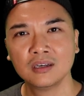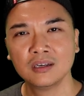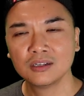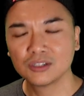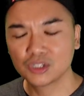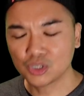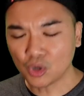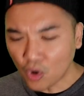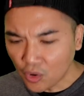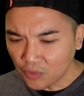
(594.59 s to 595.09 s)

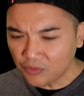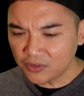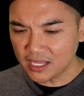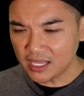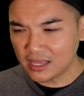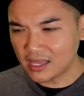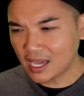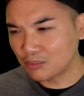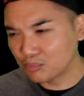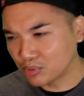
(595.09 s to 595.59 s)
So hopefully
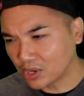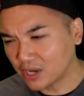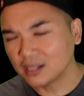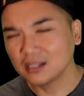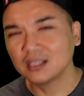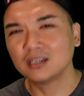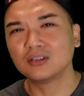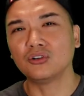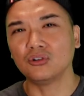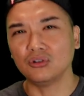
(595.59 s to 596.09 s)
that brought a
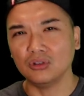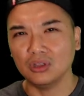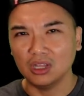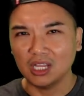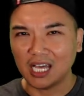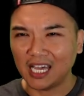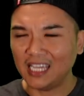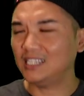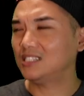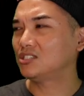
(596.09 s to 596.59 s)
little
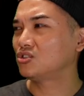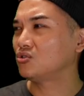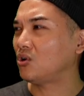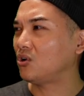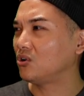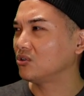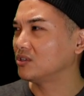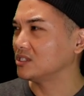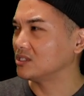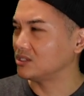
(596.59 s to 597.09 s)
light to
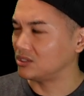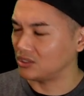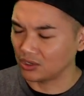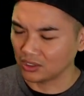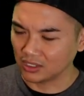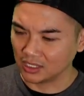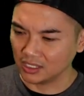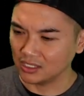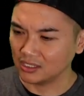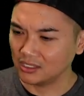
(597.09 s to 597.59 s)
all this
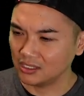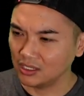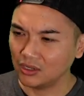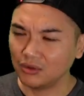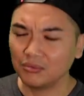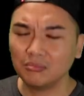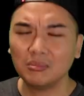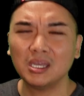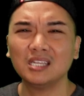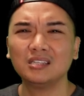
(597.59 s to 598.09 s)
darkness, you
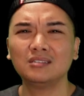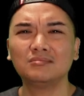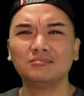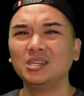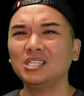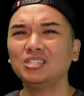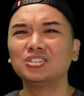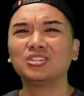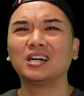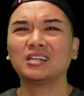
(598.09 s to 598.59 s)
know, made,
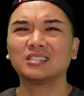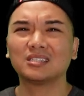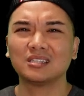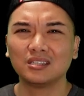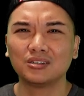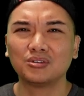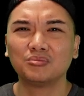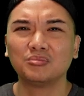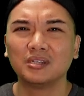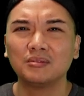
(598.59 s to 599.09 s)
made you guys a
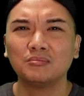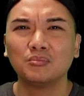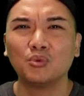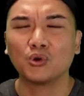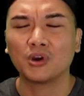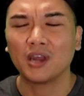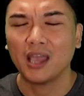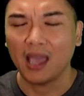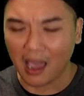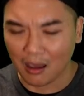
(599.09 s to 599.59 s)
little bit
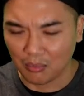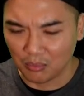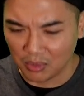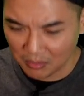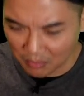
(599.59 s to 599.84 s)
more happy.